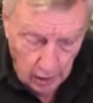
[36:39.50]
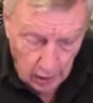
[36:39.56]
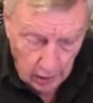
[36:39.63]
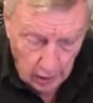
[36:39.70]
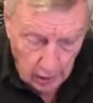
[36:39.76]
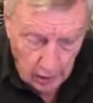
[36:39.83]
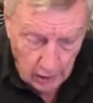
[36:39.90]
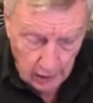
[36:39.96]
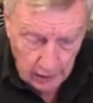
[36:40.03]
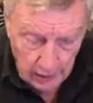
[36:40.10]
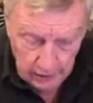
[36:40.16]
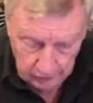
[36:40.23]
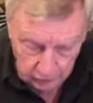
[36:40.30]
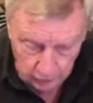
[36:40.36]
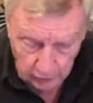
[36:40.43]

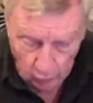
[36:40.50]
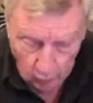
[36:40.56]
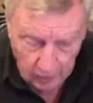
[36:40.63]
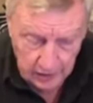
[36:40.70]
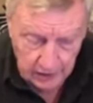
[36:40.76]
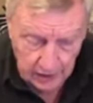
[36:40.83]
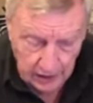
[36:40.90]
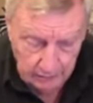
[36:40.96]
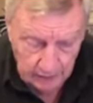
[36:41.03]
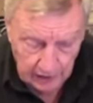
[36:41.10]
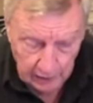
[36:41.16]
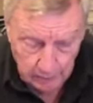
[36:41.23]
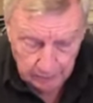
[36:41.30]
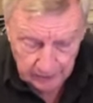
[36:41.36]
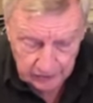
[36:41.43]
And so the one named
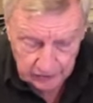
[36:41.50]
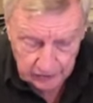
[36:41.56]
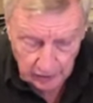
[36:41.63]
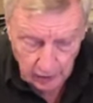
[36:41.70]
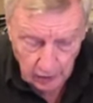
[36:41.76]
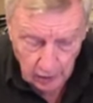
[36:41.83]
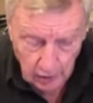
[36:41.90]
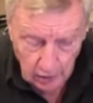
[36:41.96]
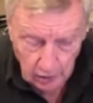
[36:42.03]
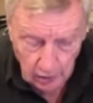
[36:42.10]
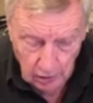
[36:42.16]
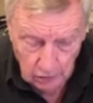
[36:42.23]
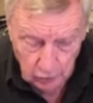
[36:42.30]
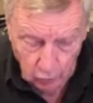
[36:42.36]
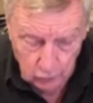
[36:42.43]
Cleopas
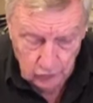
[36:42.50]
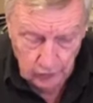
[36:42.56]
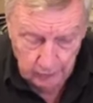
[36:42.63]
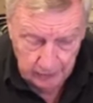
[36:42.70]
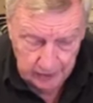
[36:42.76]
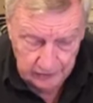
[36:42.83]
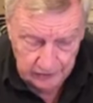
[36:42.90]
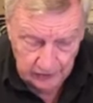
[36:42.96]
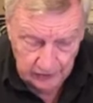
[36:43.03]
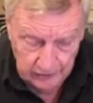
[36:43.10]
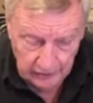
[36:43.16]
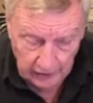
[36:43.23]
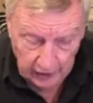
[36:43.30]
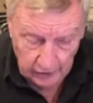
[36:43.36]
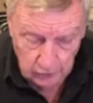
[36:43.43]
talks to him and he
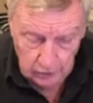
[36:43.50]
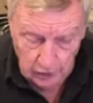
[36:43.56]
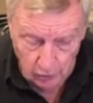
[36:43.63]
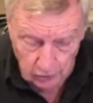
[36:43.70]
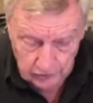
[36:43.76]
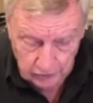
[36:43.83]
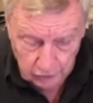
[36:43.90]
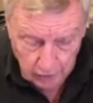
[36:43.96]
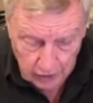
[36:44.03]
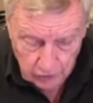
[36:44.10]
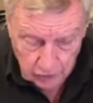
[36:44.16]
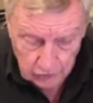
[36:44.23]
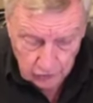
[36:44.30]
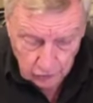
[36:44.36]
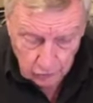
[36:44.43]
says, are you the only
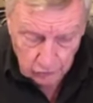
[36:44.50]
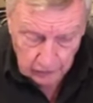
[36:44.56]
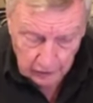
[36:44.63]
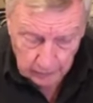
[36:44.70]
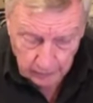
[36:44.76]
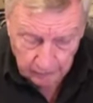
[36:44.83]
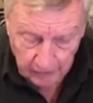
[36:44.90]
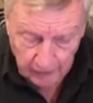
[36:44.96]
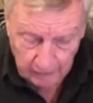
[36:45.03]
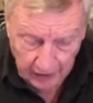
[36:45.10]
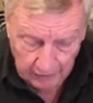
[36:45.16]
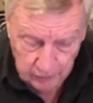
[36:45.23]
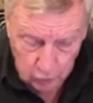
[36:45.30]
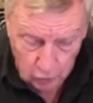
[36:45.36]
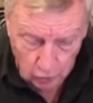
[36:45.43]
stranger in Jerusalem? And
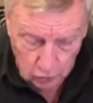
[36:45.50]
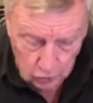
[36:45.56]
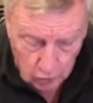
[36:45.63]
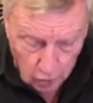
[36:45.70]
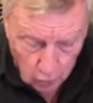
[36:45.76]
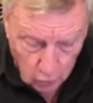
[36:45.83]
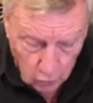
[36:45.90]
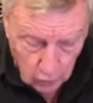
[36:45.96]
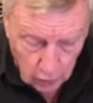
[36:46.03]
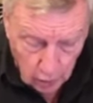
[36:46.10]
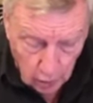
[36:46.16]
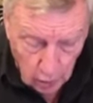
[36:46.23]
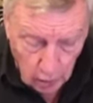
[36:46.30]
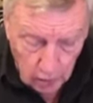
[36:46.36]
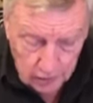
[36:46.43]
have you not
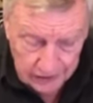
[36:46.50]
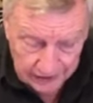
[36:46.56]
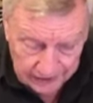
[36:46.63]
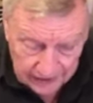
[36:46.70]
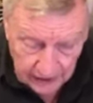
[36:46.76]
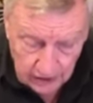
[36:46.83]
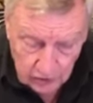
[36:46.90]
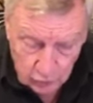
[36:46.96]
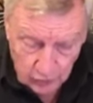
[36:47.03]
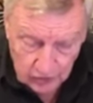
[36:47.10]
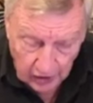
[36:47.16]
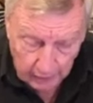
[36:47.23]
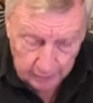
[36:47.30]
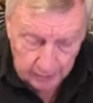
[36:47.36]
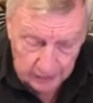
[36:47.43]
known the things
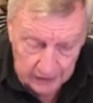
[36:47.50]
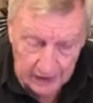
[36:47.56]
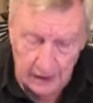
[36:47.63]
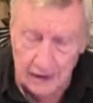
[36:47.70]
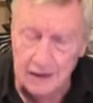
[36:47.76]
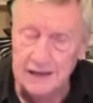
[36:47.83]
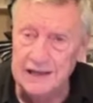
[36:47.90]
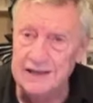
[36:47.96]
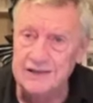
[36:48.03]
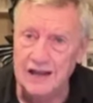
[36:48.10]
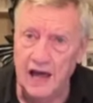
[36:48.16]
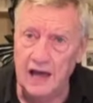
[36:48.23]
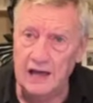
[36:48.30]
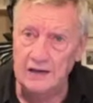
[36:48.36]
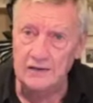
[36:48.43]
which happened there in these
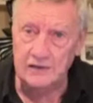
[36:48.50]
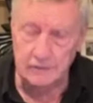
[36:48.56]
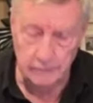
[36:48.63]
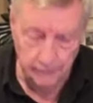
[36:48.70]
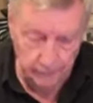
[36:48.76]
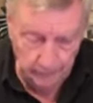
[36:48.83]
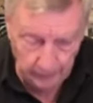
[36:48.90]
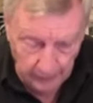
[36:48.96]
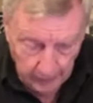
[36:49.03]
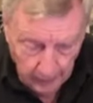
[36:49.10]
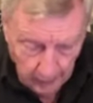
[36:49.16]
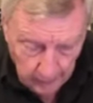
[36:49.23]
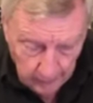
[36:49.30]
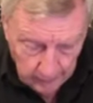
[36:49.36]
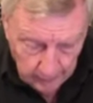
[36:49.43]
days?
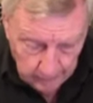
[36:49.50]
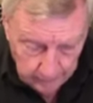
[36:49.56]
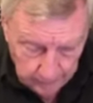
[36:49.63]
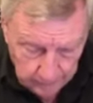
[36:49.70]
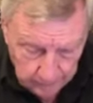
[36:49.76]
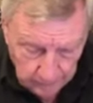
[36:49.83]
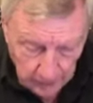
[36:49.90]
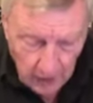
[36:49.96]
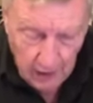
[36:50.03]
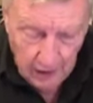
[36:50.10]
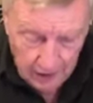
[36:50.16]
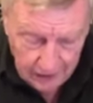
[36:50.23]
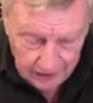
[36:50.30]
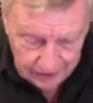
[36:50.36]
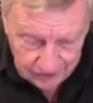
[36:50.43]

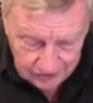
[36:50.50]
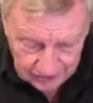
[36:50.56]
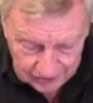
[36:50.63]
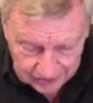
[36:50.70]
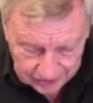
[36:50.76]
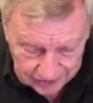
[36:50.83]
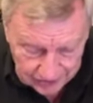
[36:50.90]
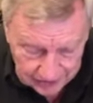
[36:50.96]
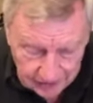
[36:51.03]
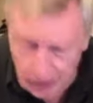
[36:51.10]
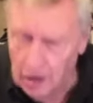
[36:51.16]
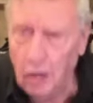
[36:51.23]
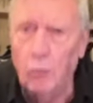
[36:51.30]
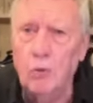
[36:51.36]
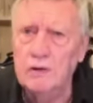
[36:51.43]
And Jesus said to
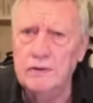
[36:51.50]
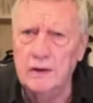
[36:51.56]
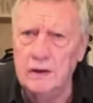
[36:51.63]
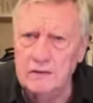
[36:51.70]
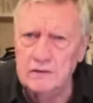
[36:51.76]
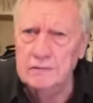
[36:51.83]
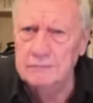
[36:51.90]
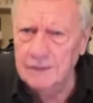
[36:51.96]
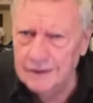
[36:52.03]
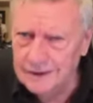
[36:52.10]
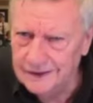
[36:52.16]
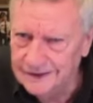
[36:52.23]
him, no, what things?